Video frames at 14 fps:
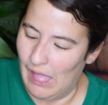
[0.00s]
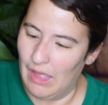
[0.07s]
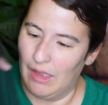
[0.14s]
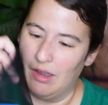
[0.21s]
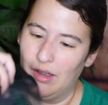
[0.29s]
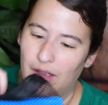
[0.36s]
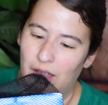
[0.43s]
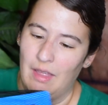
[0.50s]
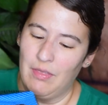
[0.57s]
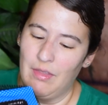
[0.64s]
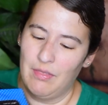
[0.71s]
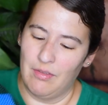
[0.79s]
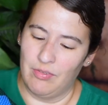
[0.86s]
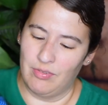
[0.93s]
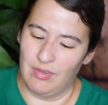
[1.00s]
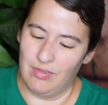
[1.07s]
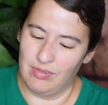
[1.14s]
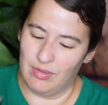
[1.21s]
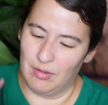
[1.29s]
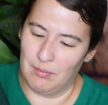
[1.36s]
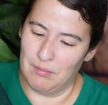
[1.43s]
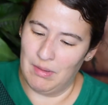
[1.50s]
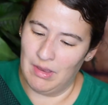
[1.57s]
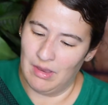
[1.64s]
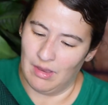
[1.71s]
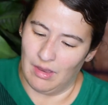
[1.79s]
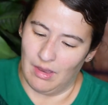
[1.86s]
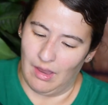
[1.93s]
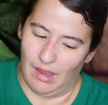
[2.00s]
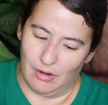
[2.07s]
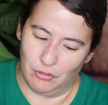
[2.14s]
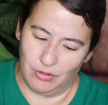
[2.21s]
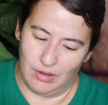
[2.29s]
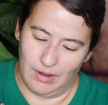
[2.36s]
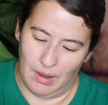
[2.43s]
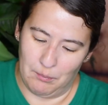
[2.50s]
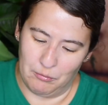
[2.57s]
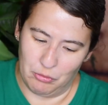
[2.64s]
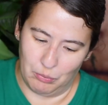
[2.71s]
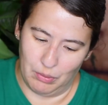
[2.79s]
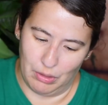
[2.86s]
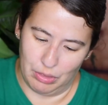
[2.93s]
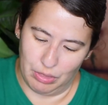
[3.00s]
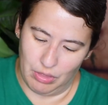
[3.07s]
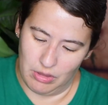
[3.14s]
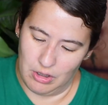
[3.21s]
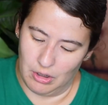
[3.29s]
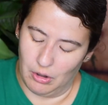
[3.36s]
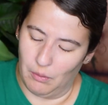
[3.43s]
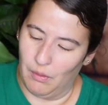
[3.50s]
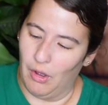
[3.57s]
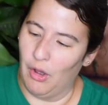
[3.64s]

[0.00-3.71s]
and then the system actually comes with, you know, a